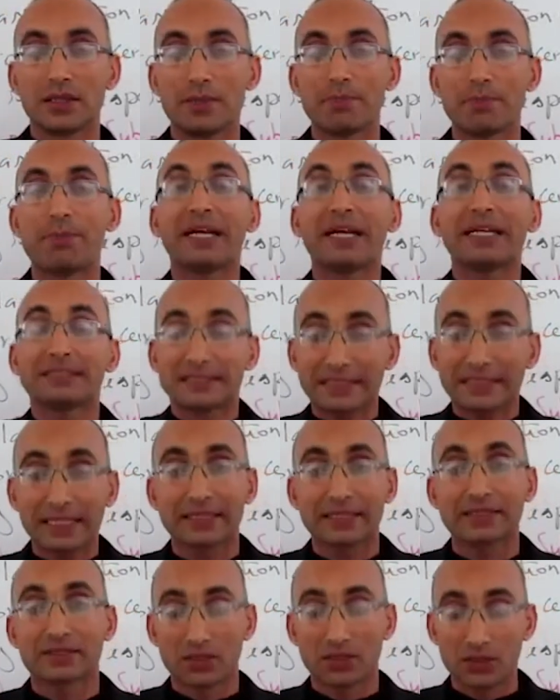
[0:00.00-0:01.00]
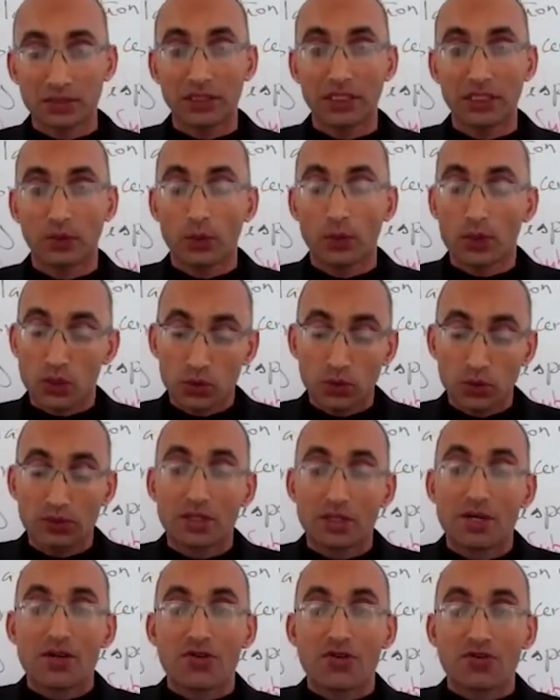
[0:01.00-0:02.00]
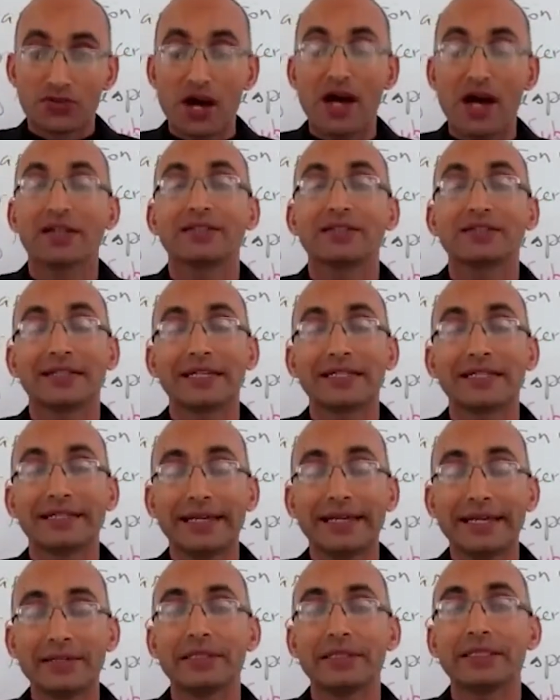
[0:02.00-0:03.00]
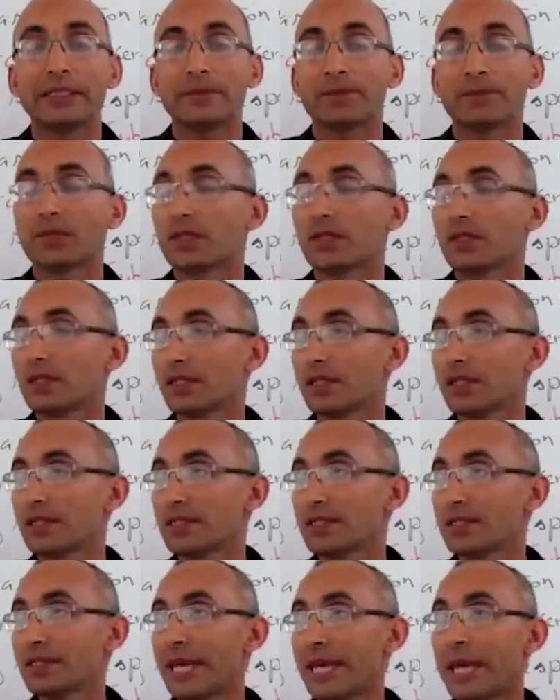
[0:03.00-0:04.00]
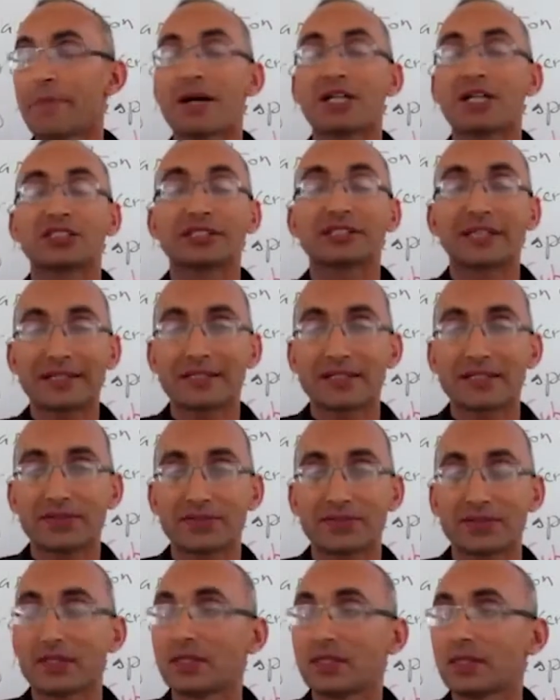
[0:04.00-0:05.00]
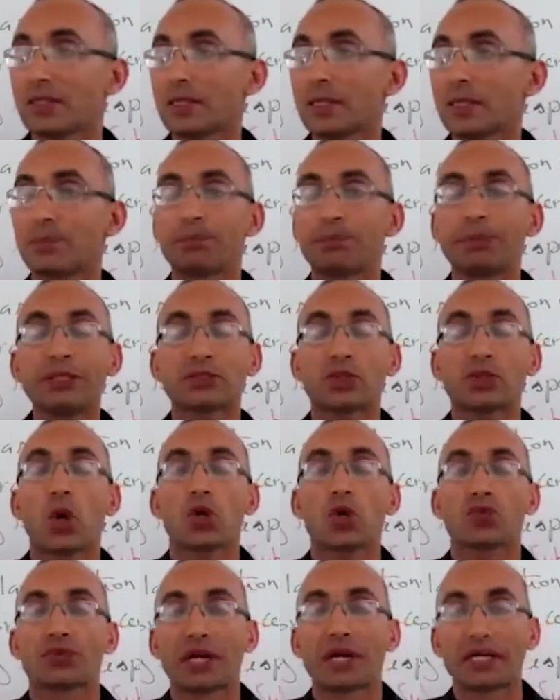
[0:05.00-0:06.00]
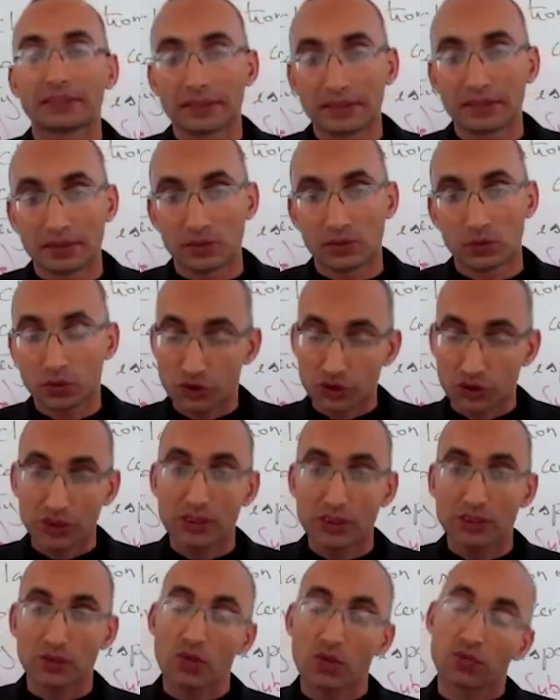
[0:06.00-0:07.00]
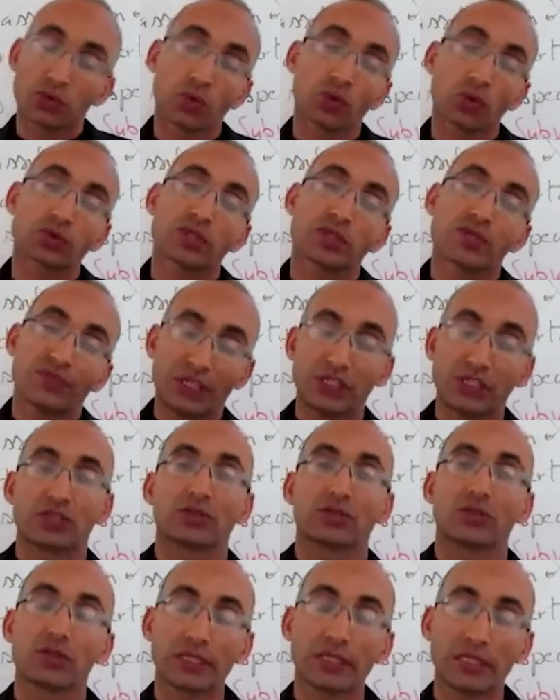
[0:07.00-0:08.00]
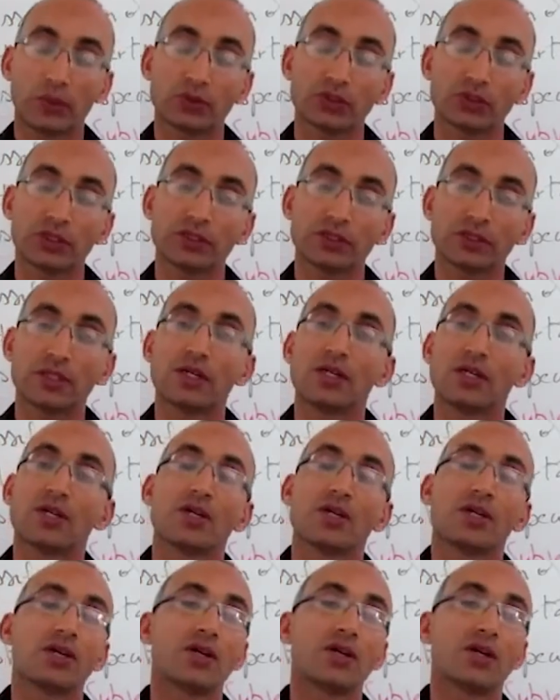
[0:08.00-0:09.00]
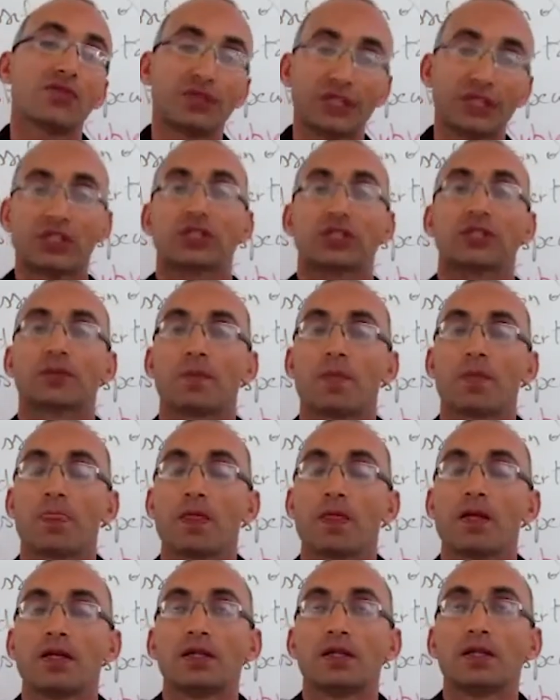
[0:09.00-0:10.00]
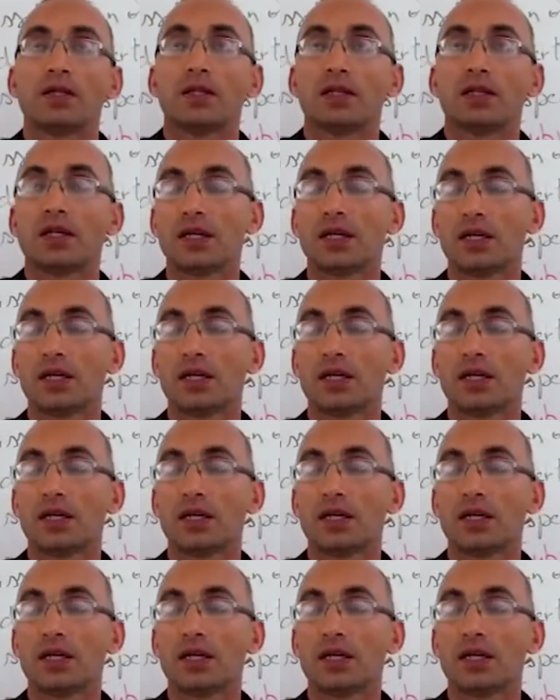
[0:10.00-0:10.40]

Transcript: basics, we should find in any imaginative piece of writing, which is, of course, fiction, which is fiction. We